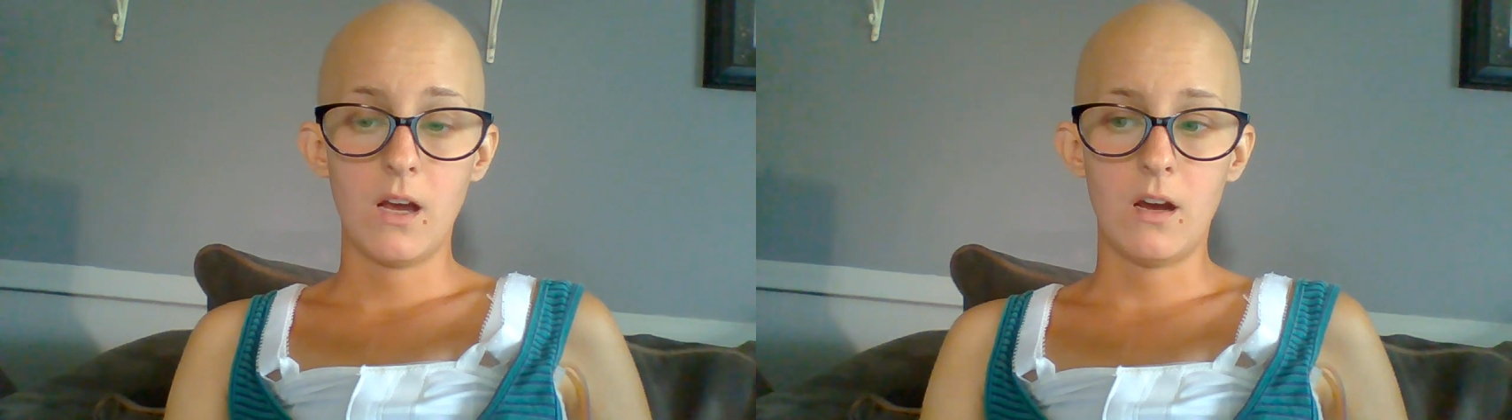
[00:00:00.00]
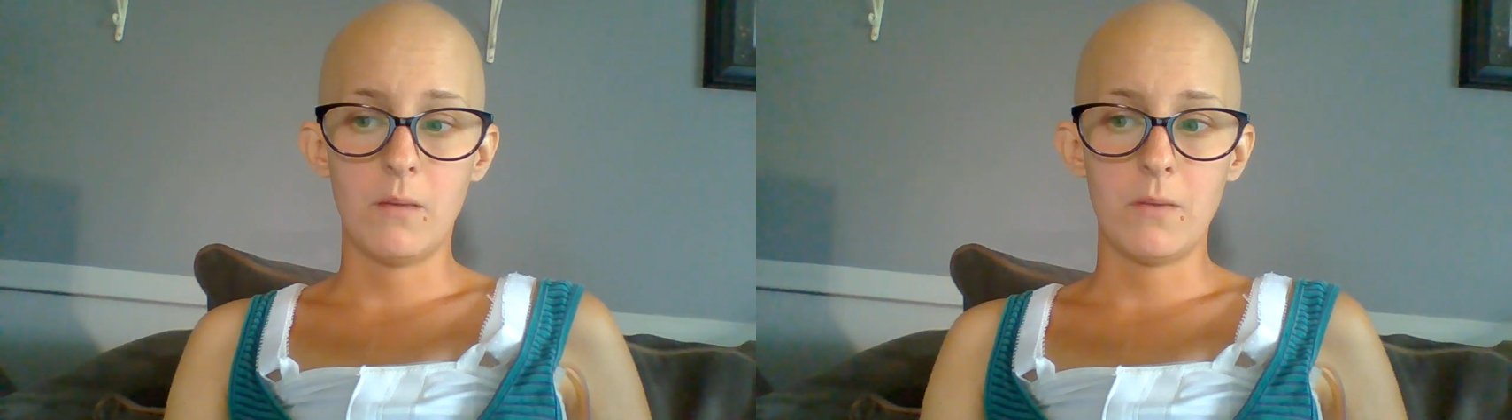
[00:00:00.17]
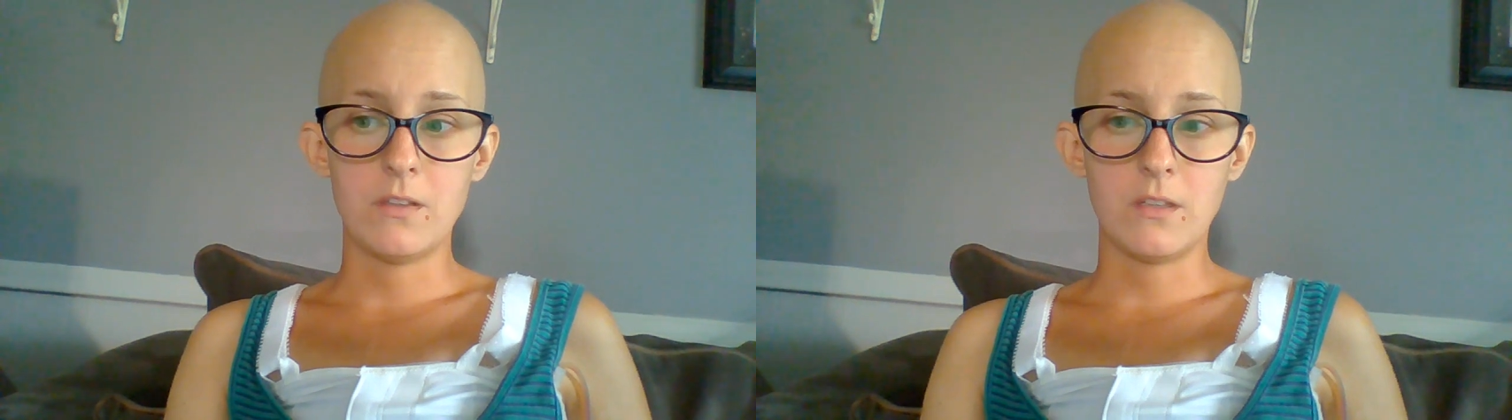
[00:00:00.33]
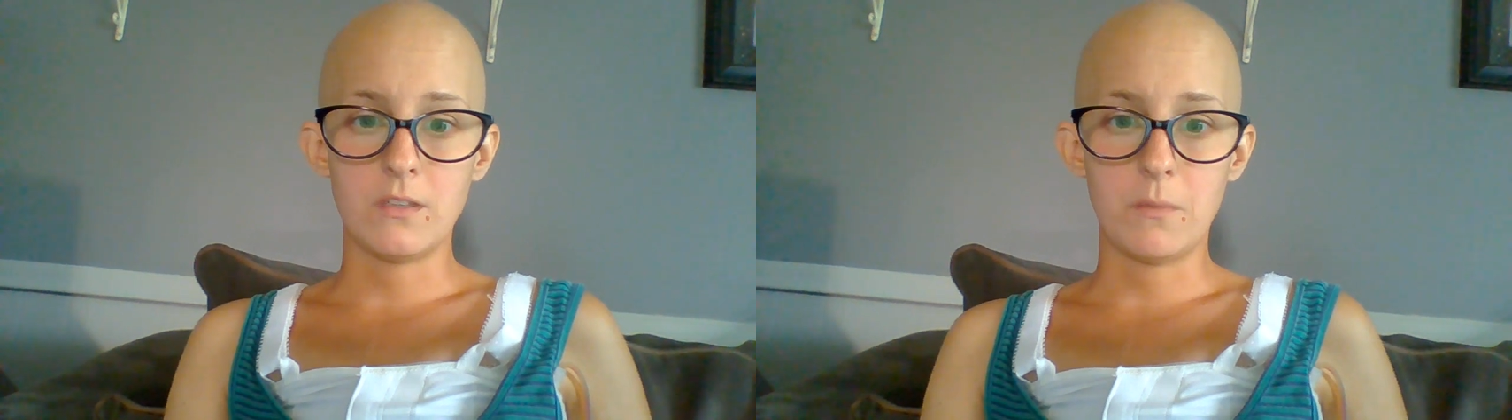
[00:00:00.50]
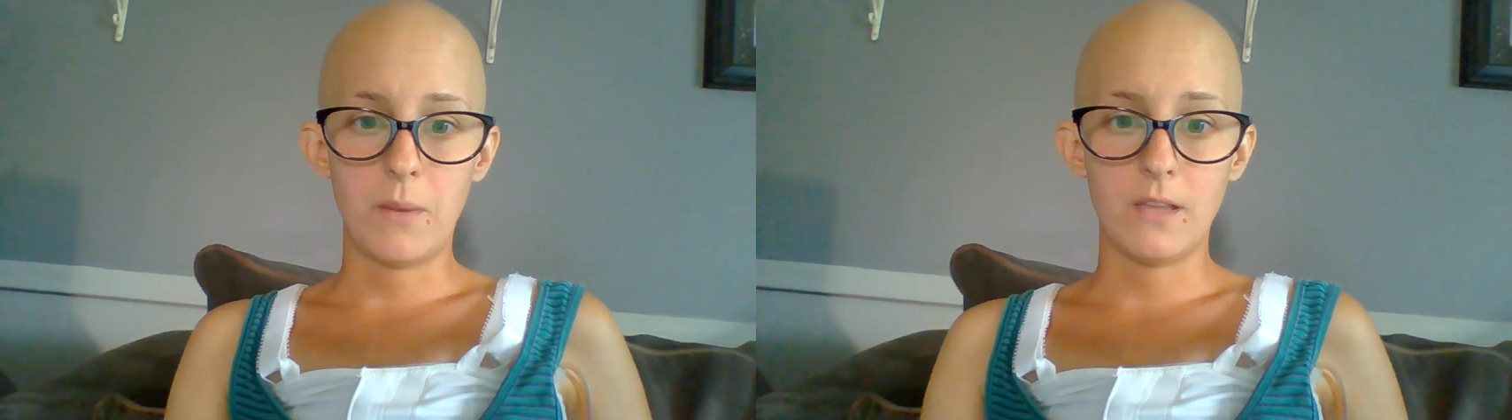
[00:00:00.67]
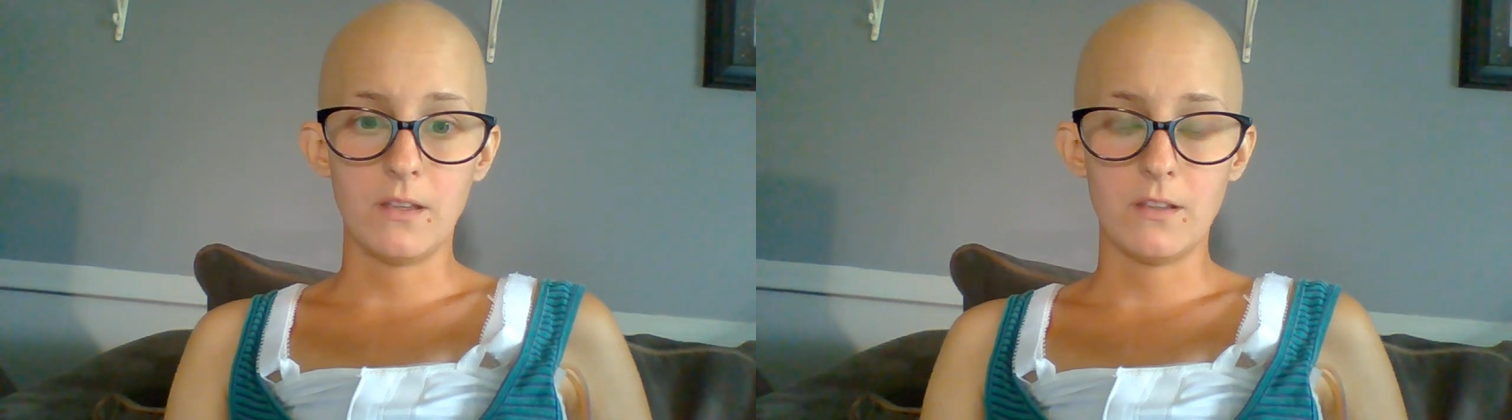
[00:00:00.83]
It's a
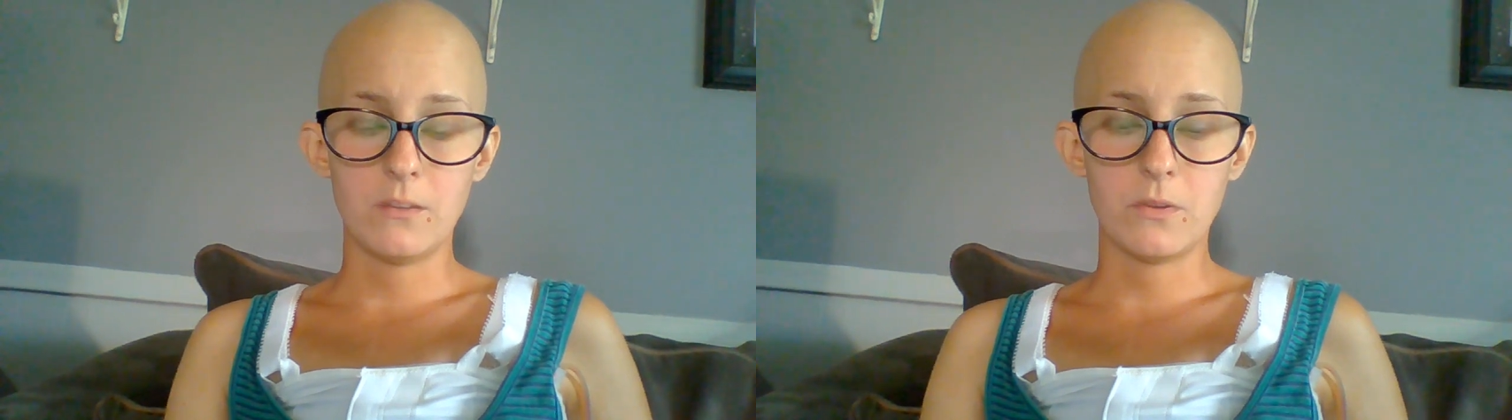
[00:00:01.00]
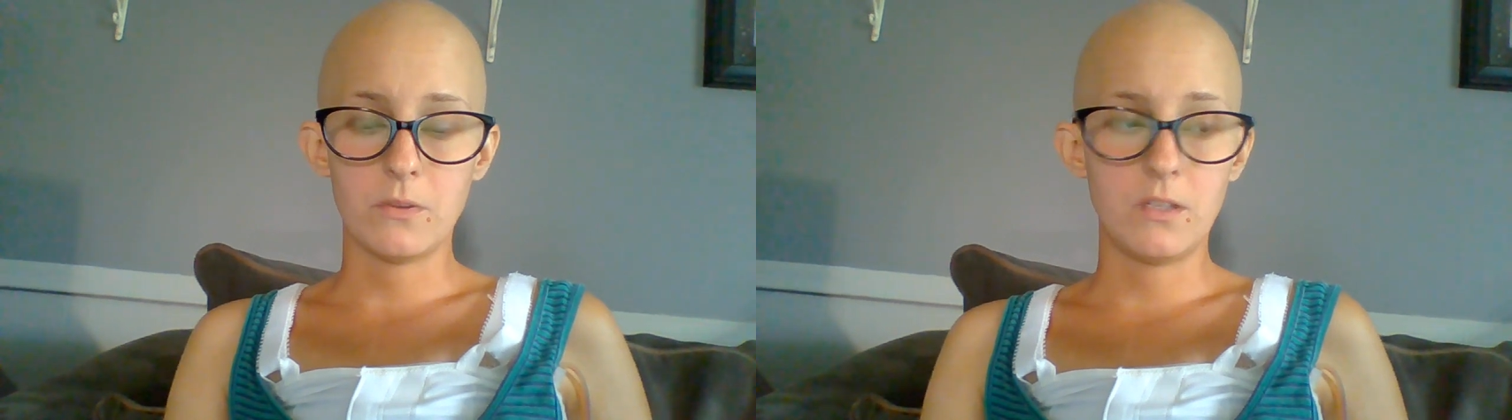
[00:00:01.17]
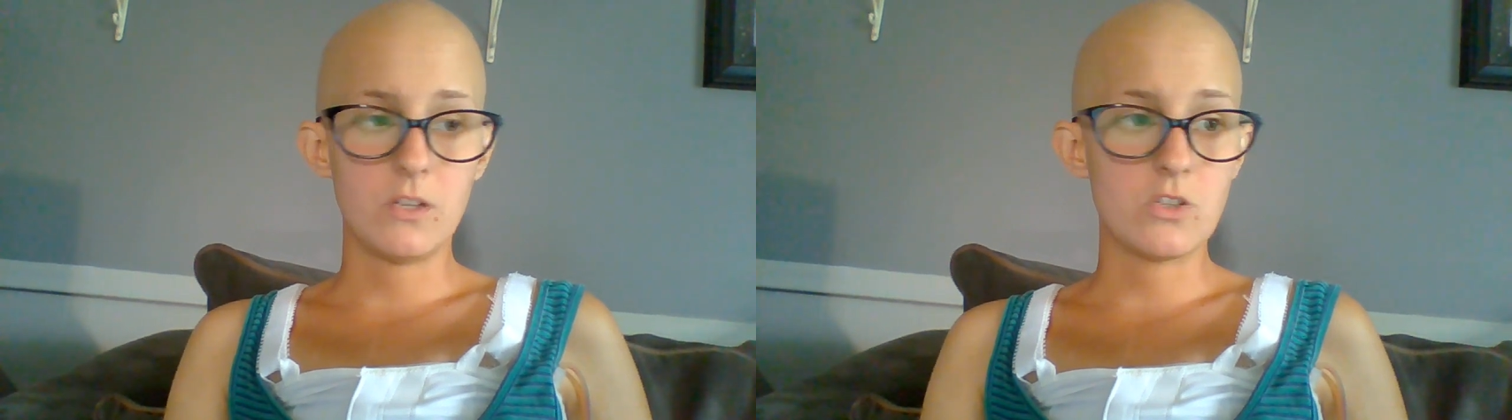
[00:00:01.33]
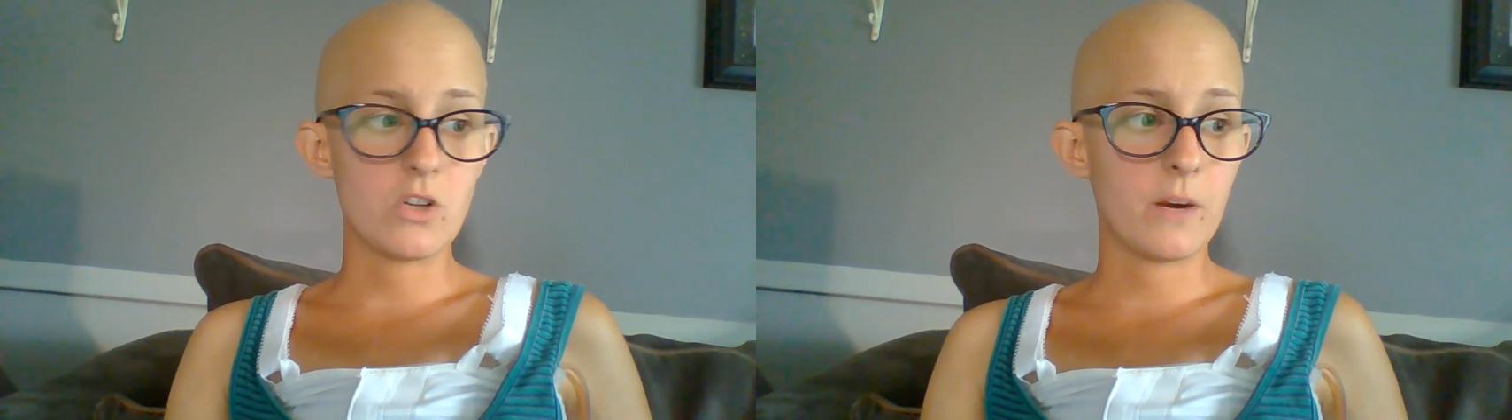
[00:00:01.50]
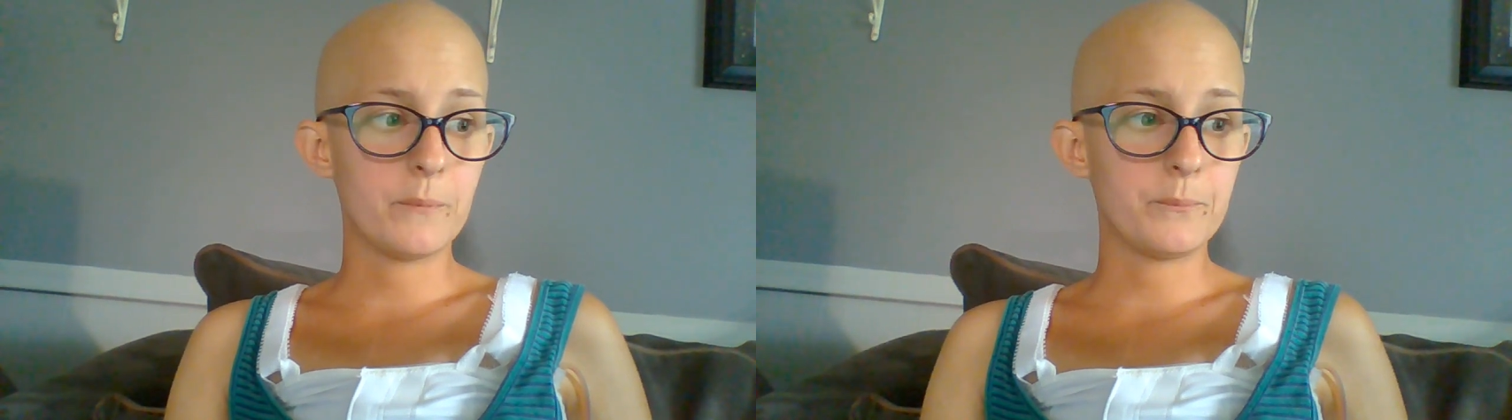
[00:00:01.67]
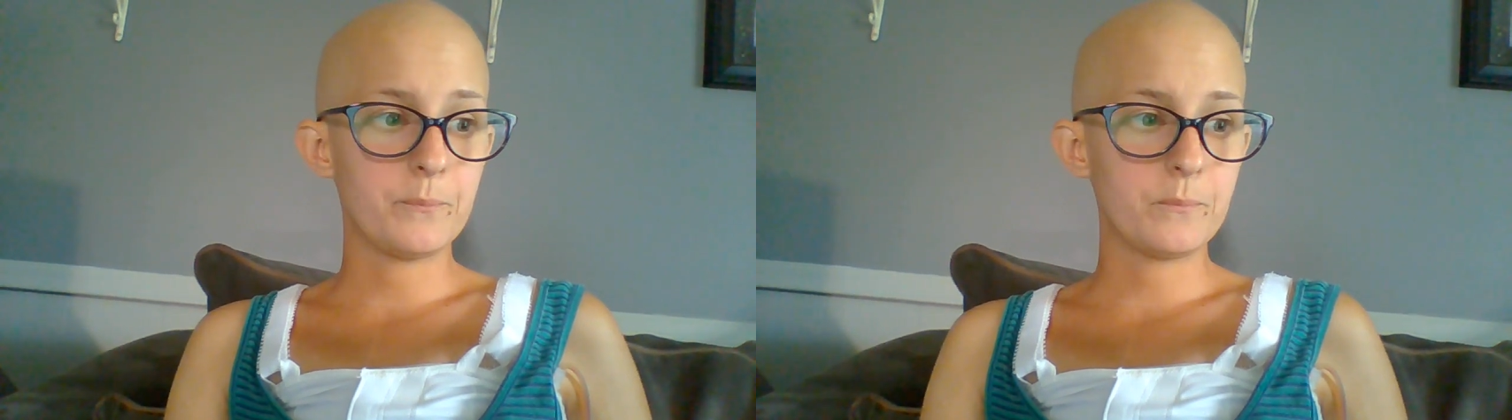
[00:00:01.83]
painless procedure.